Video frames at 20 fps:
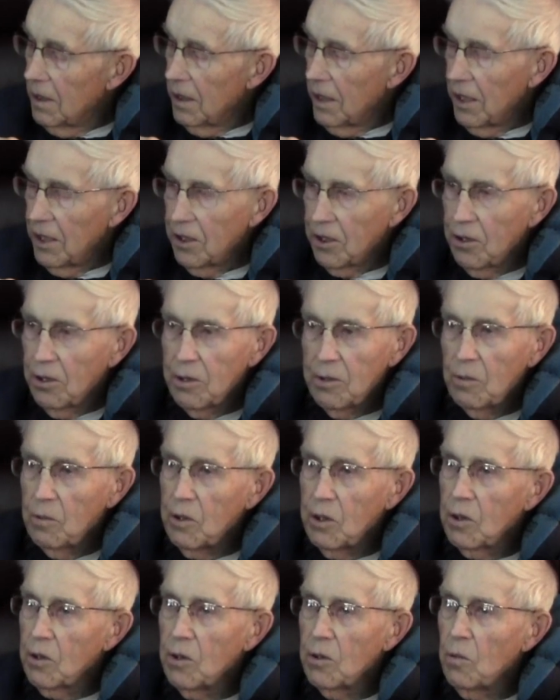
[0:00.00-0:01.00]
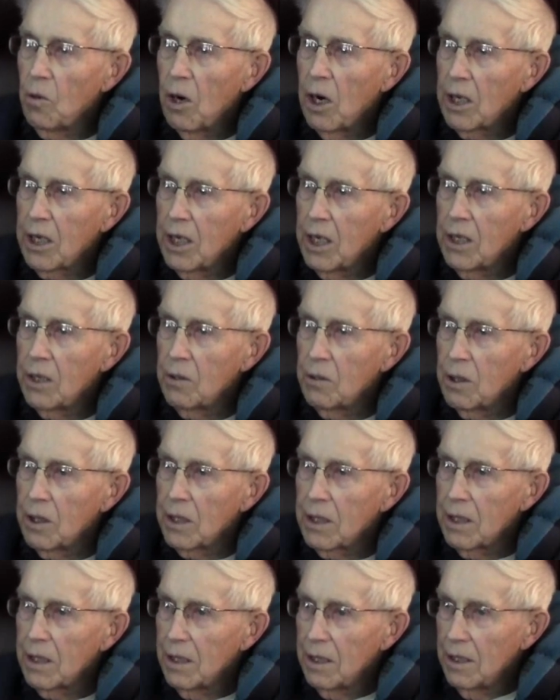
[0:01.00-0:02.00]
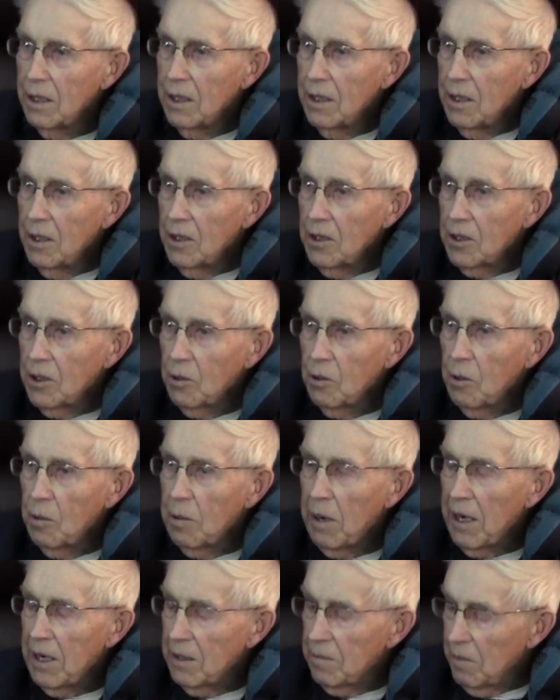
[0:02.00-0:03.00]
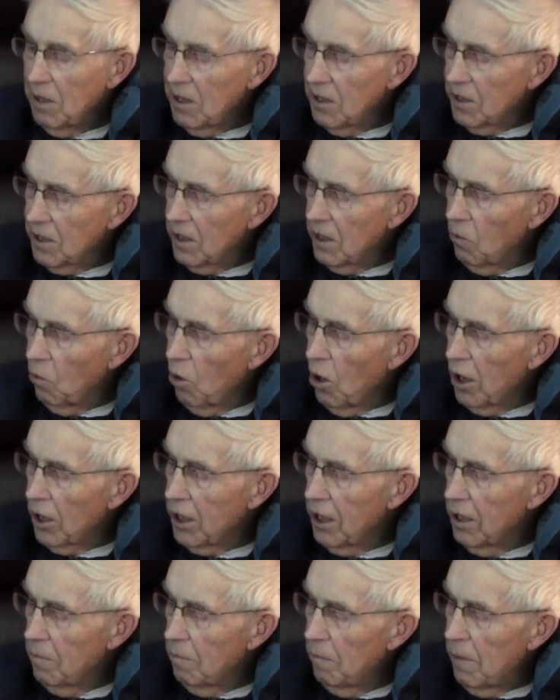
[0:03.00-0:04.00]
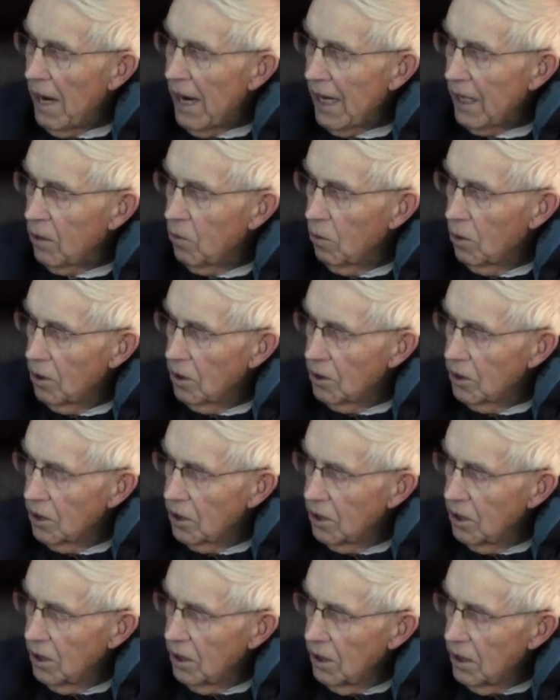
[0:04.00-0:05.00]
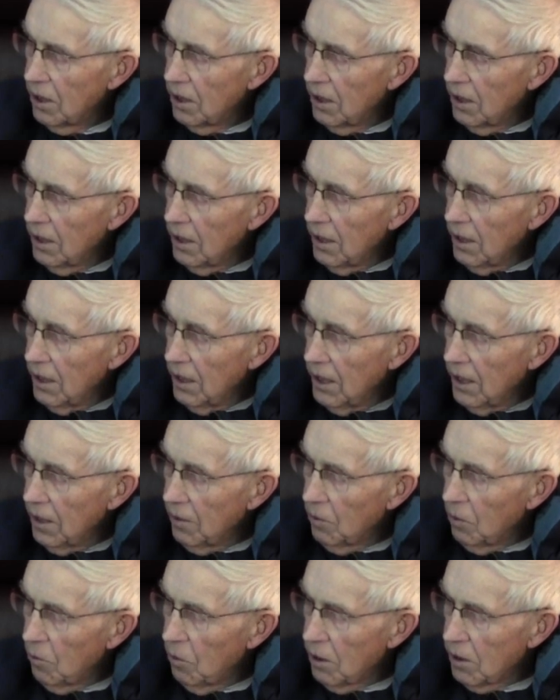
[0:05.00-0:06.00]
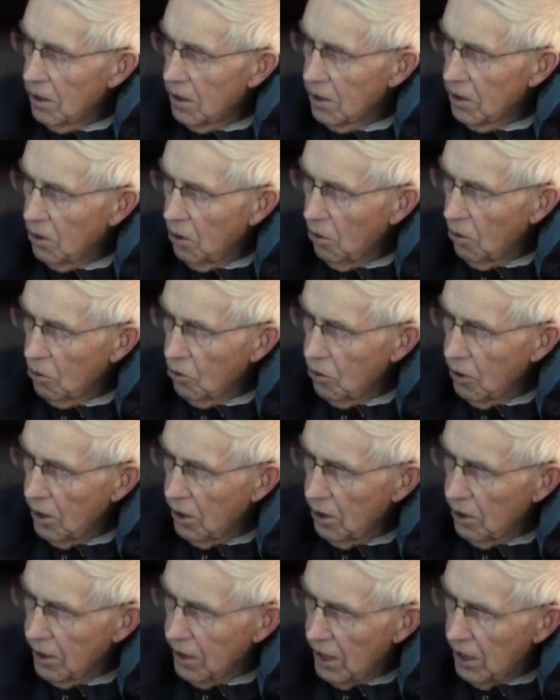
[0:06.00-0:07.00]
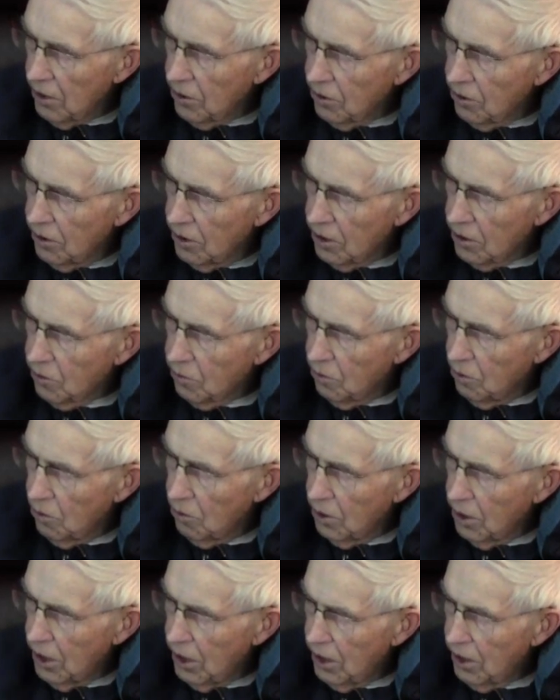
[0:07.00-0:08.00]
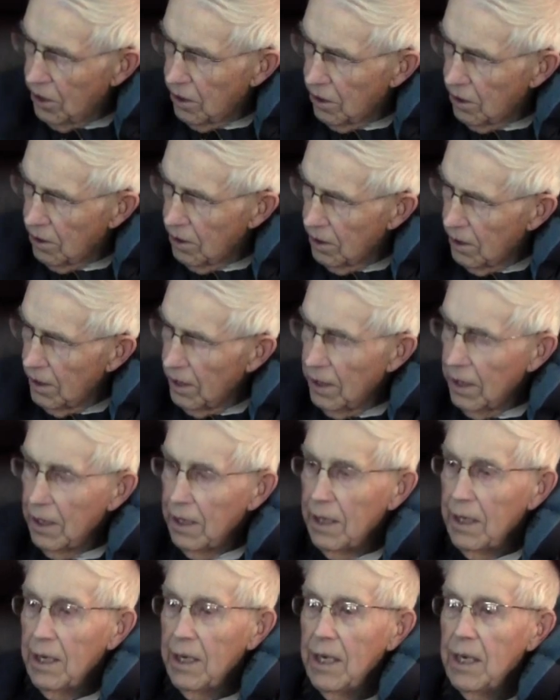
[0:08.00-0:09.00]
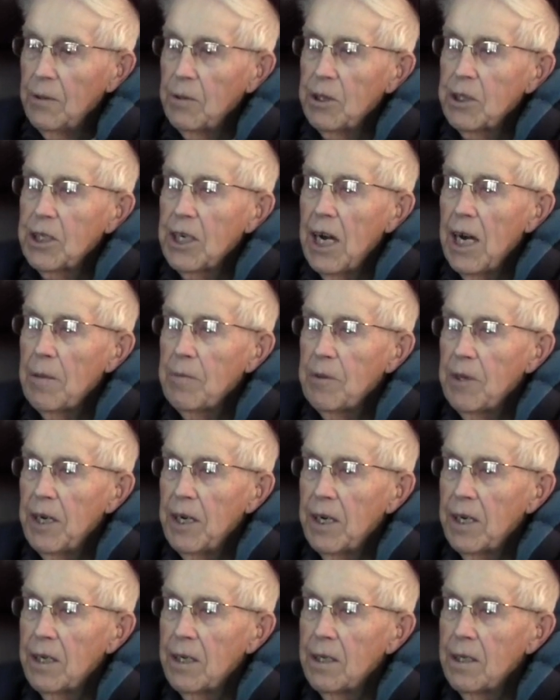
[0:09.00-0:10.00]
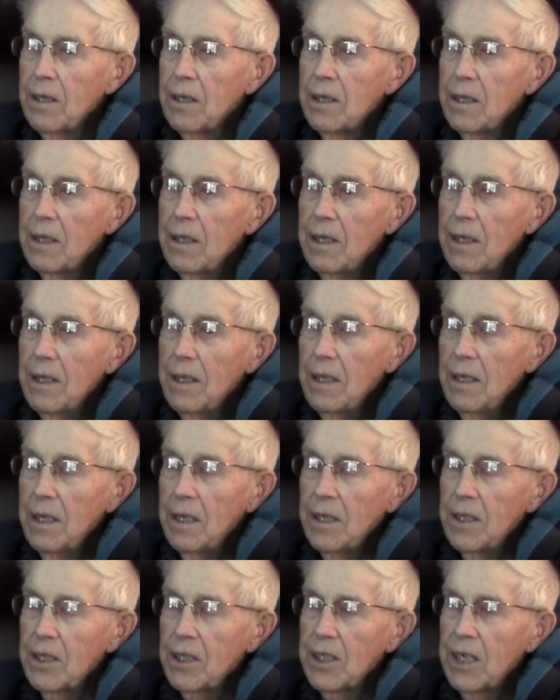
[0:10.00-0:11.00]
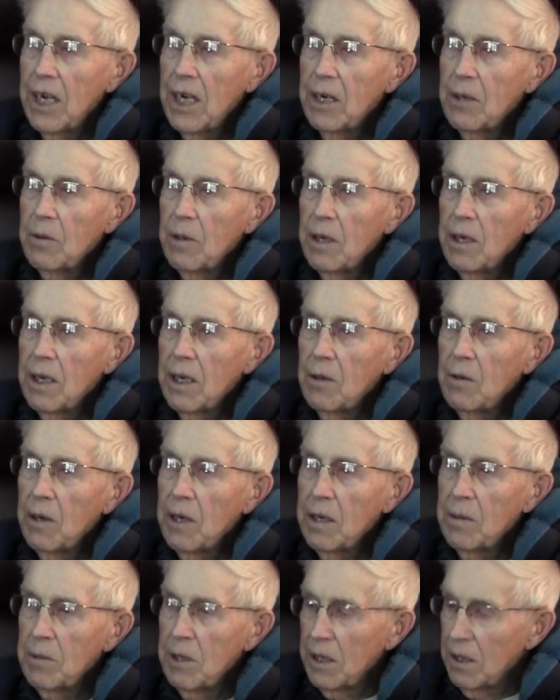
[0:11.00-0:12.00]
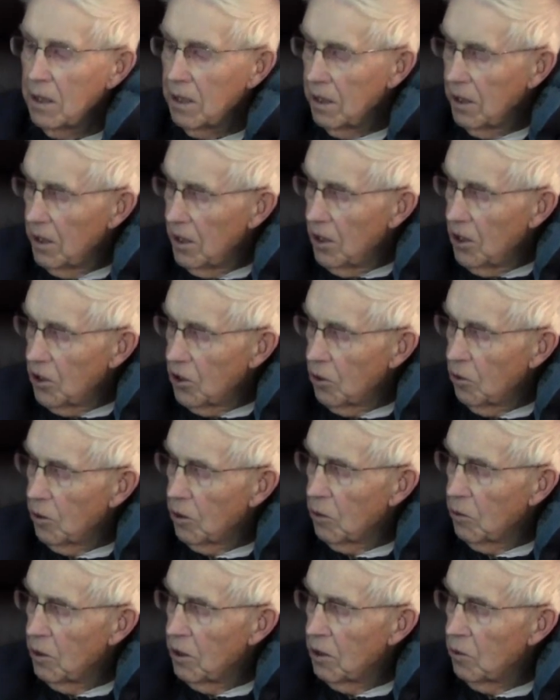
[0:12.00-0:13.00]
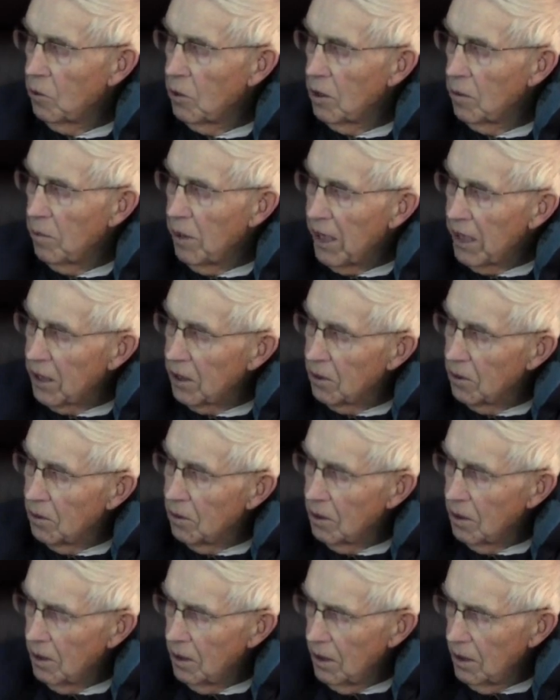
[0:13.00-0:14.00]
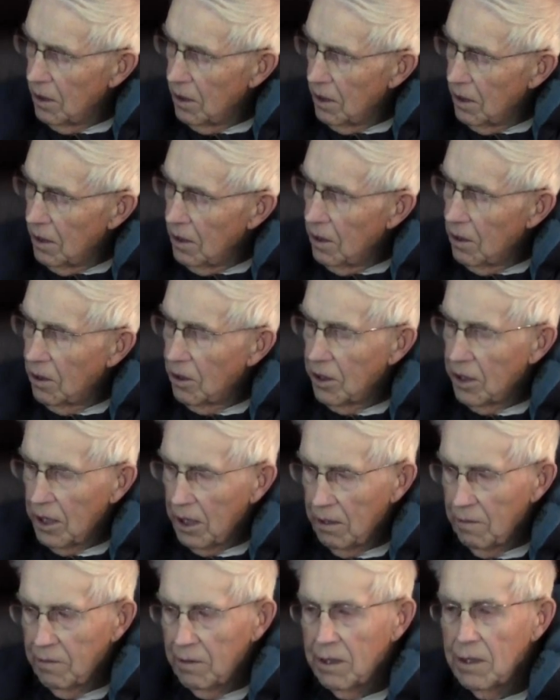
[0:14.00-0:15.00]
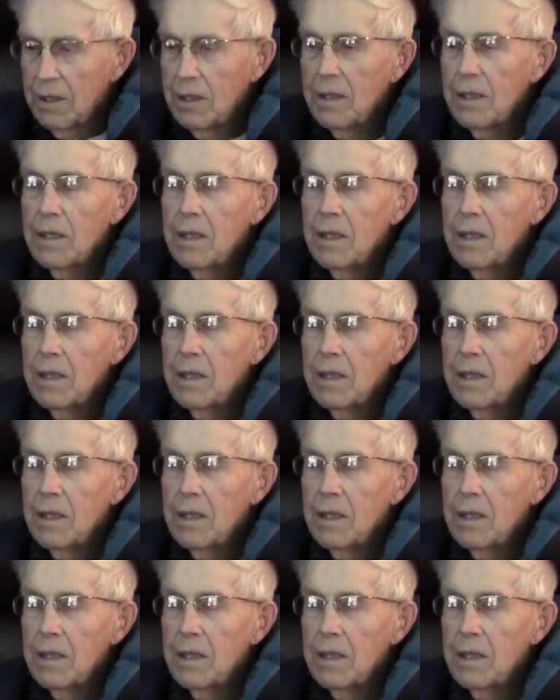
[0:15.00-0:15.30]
And you couldn't walk into it. So we were basically walking backwards. And we went this whole trail down to this road here, and we stopped there and decided, well, now wait a minute, shall we go into Winnebago or Delavan?